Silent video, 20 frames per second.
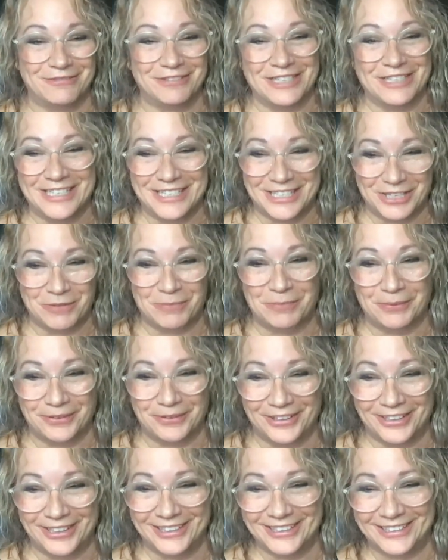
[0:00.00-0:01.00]
reads your
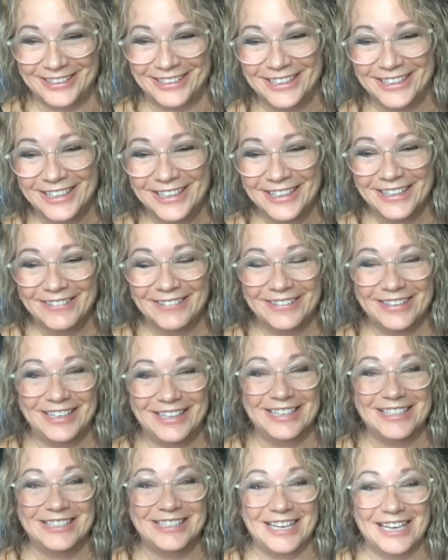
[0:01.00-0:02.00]
book
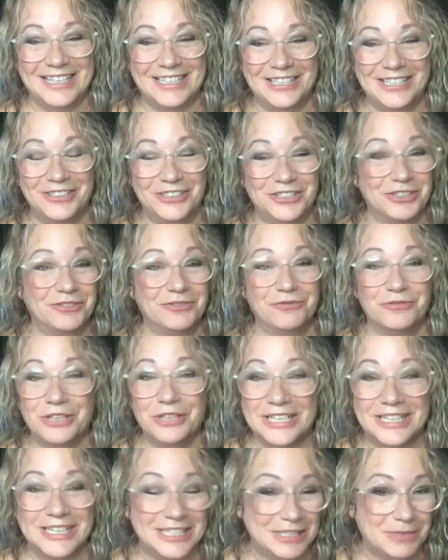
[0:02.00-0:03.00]
because they you should
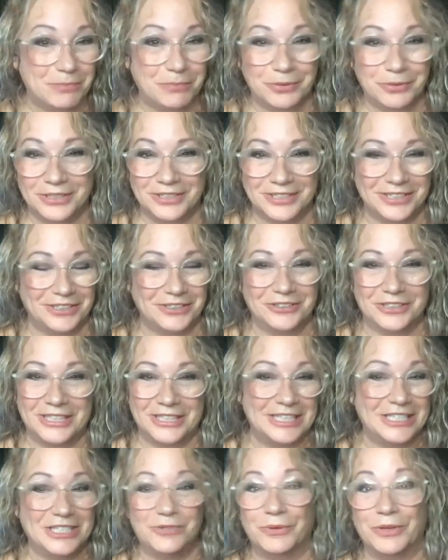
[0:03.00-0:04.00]
read this book to your
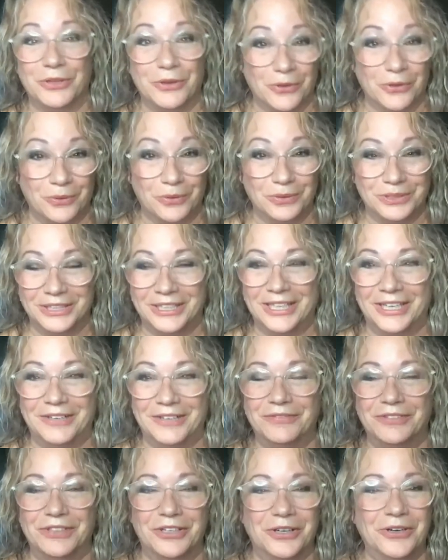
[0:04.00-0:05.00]
kids when they're old
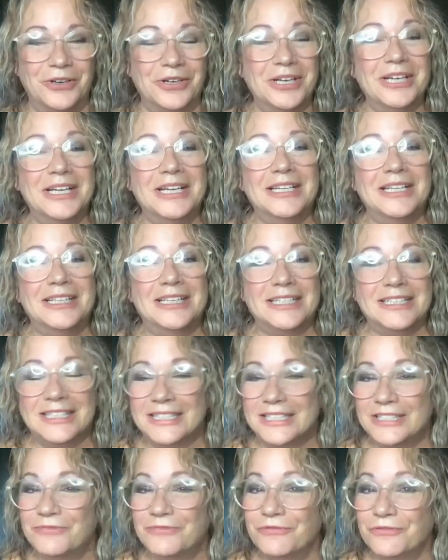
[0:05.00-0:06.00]
enough, you know. This
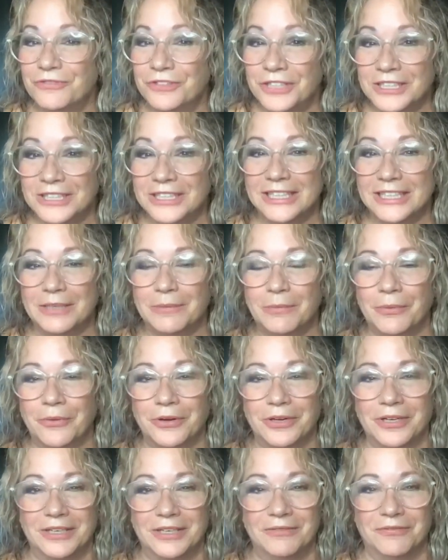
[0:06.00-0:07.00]
is really
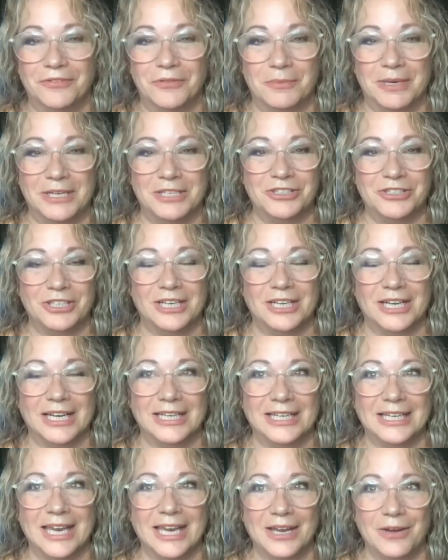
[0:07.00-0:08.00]
important information and I
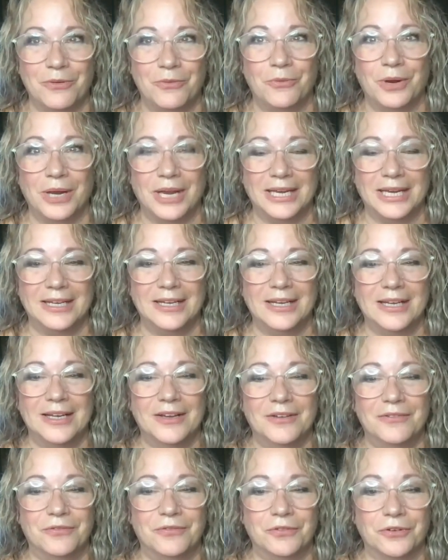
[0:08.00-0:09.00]
can't wait
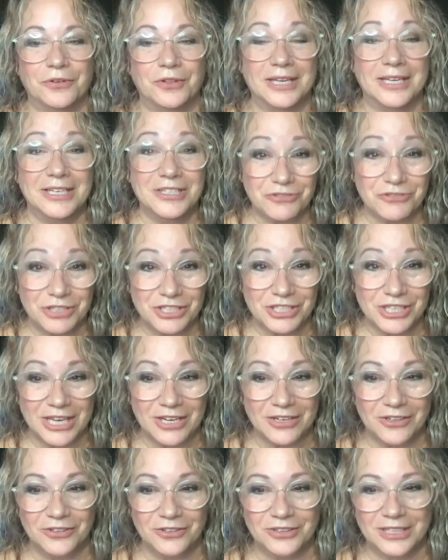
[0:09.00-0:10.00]
for the History
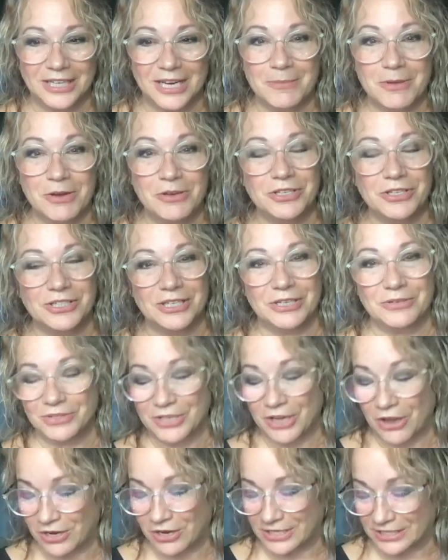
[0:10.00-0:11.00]
Channel to come out. You said it
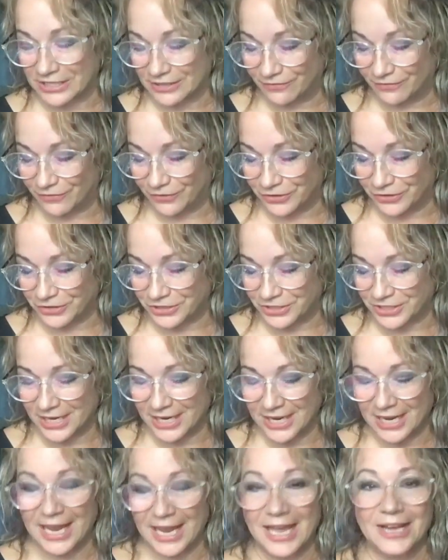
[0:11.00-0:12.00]
was August 1st
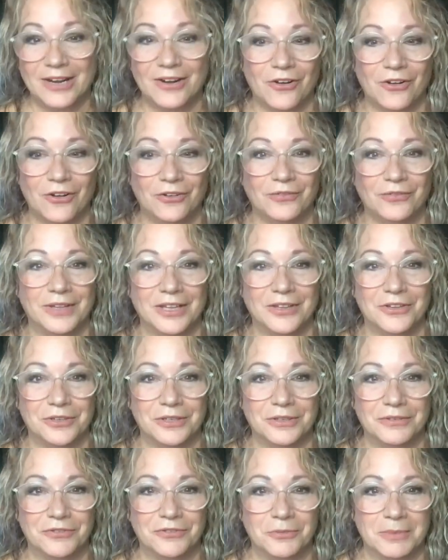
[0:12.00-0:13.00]
and mm-hmm. all of the other
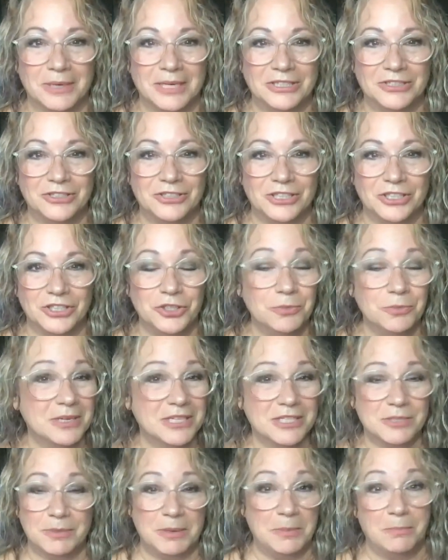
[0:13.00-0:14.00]
information. You
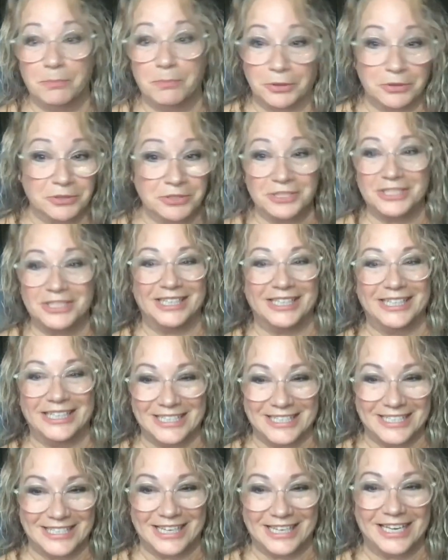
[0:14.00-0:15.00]
must be bursting
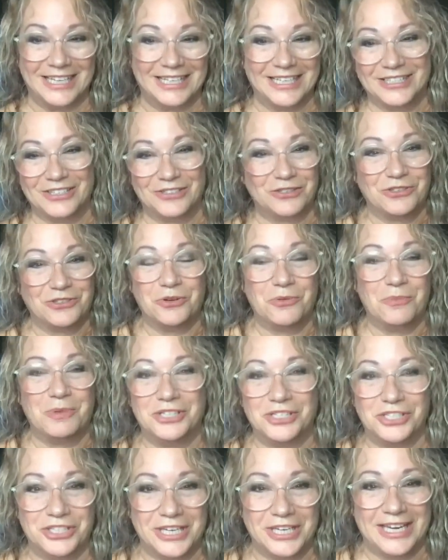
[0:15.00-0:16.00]
inside because there's so
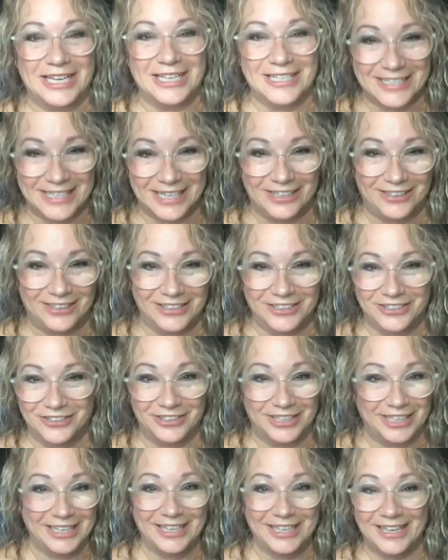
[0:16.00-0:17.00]
much you can't tell. And
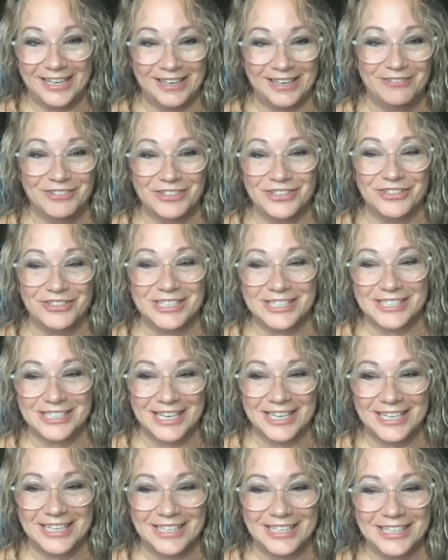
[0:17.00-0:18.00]
you're like, I'm so
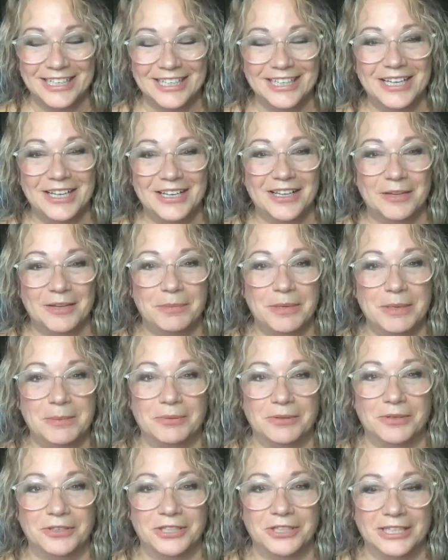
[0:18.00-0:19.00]
excited that
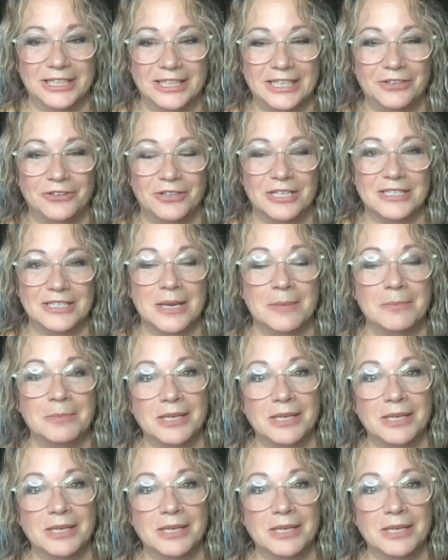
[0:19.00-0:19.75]
people are going to yeah. hear this. I'm